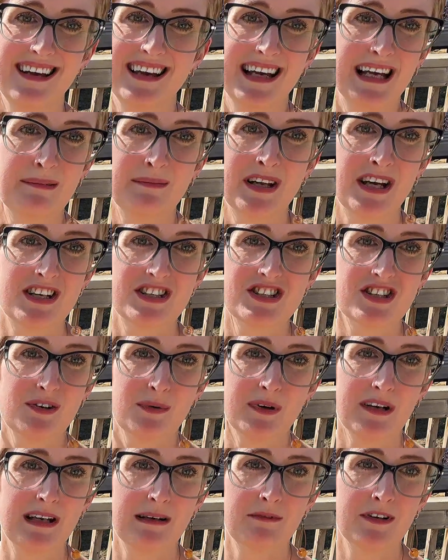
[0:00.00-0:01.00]
I'm not sure
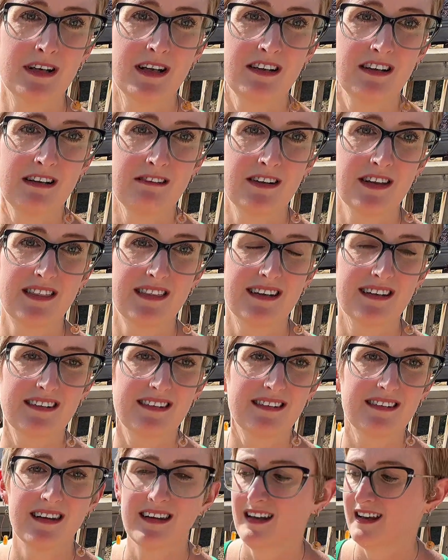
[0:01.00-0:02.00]
what I'm gonna do with
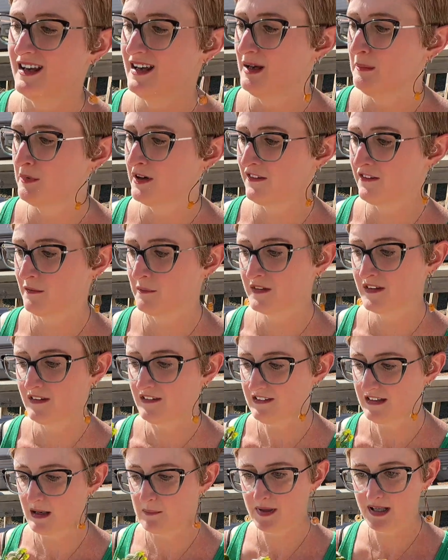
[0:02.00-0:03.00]
this. Put some
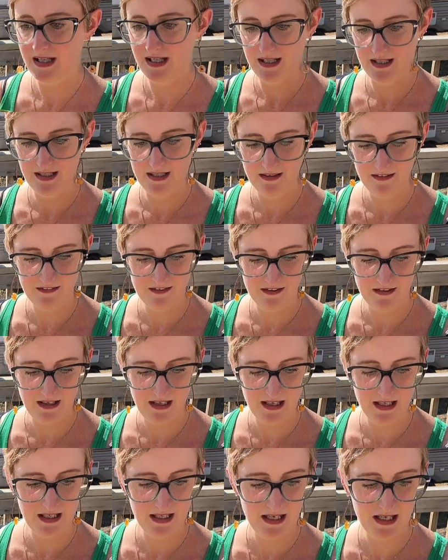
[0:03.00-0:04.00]
systemic in it
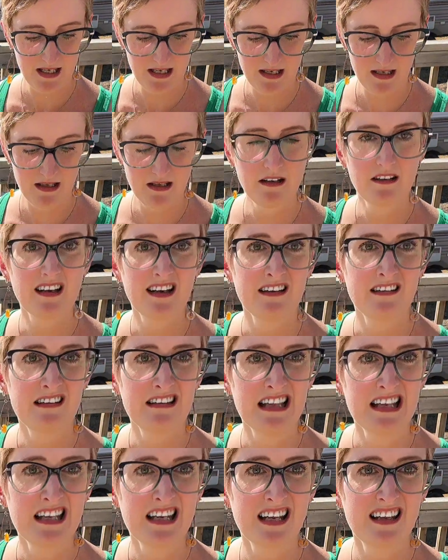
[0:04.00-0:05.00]
and
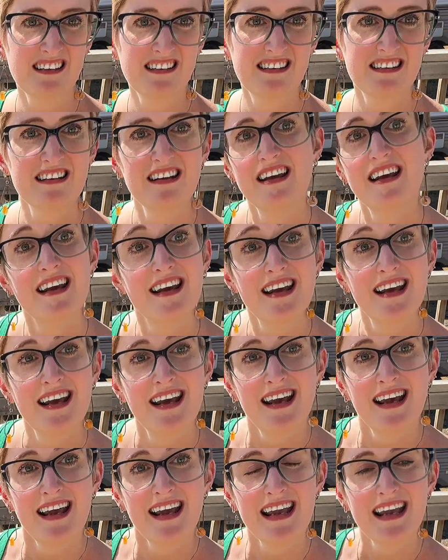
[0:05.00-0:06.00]
isolate it
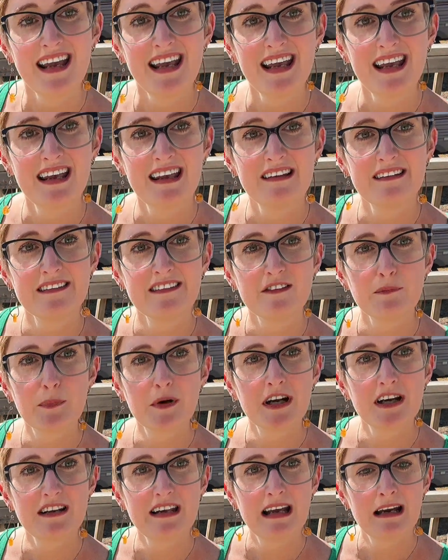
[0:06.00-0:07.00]
and spray
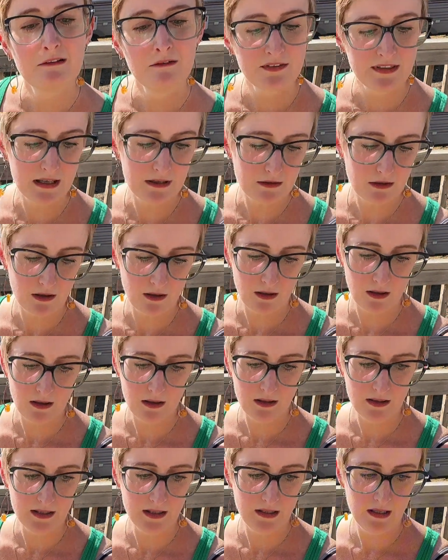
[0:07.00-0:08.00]
it down with
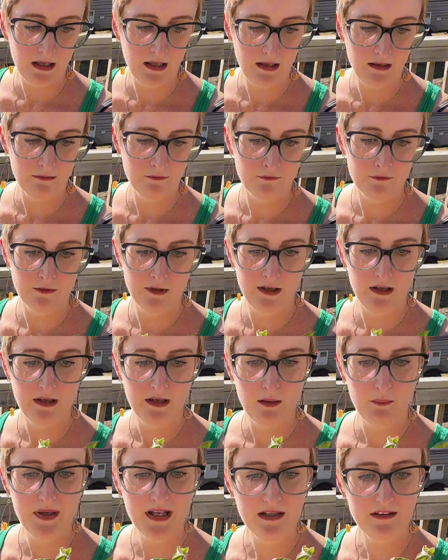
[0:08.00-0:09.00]
alcohol in every little
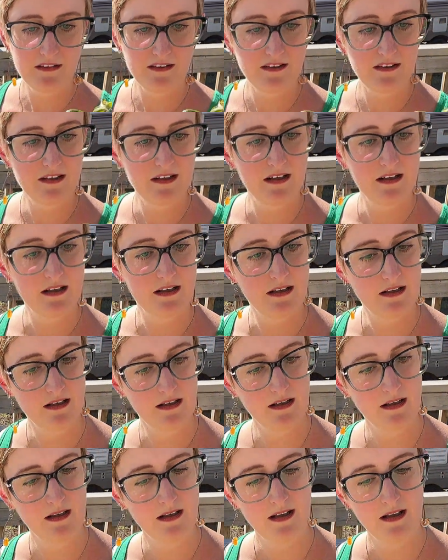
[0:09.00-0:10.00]
bit
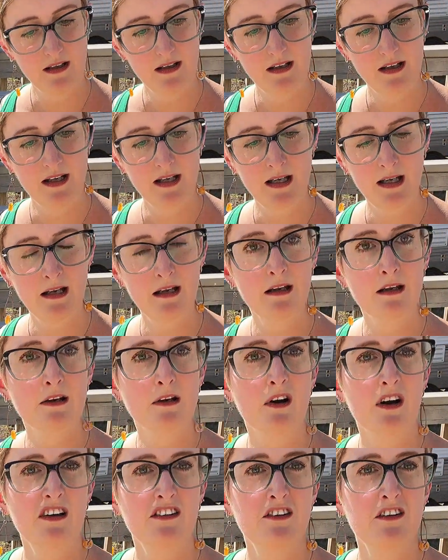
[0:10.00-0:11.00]
and
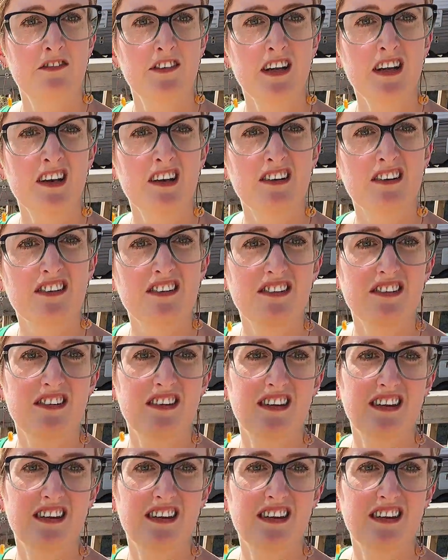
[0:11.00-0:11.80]
cross your fingers.